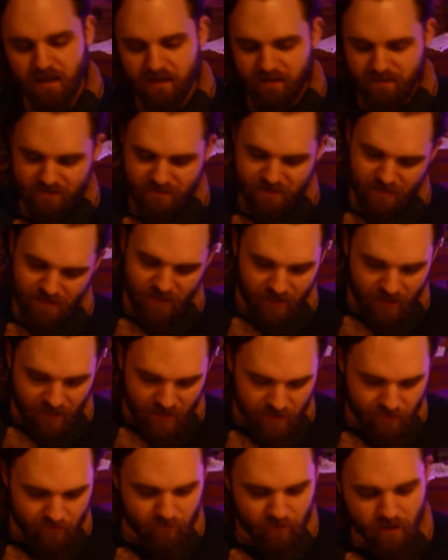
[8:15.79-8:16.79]
a
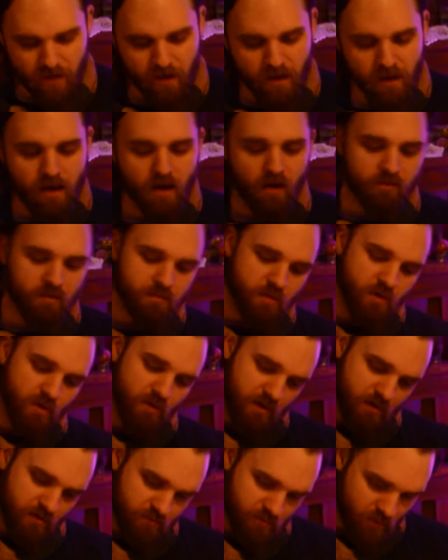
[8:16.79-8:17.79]
cinecamera, a
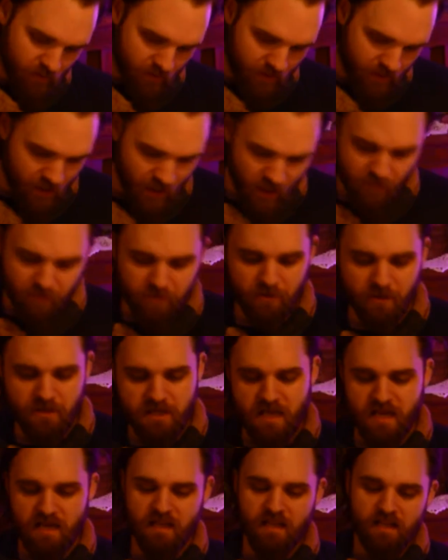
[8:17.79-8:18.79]
remote-control
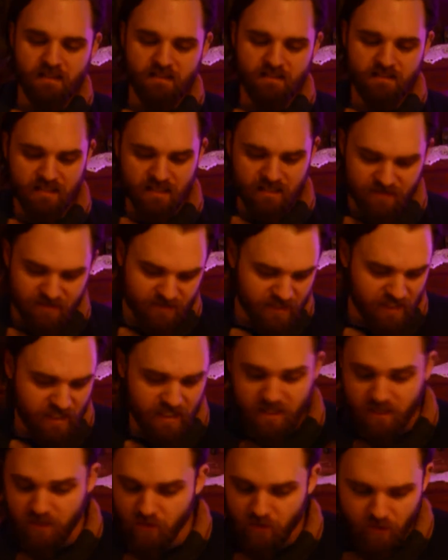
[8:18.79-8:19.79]
airplane,
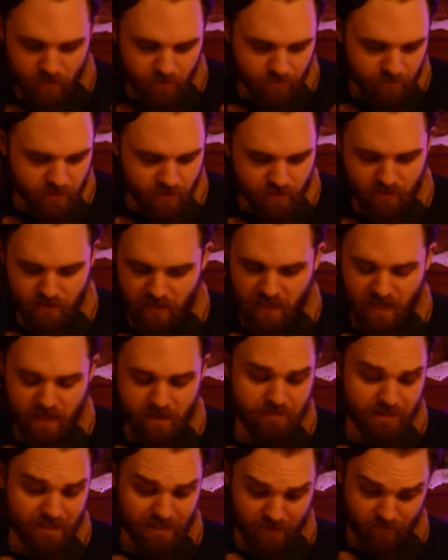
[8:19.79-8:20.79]
16 new computer
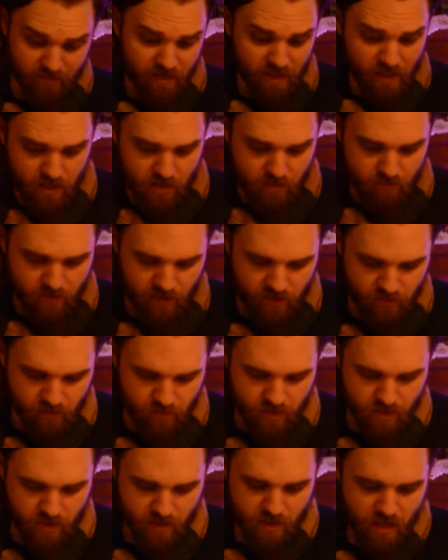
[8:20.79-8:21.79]
games, and a video
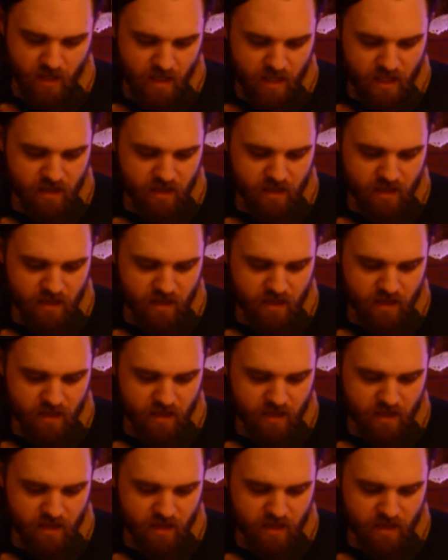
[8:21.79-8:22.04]
recorder.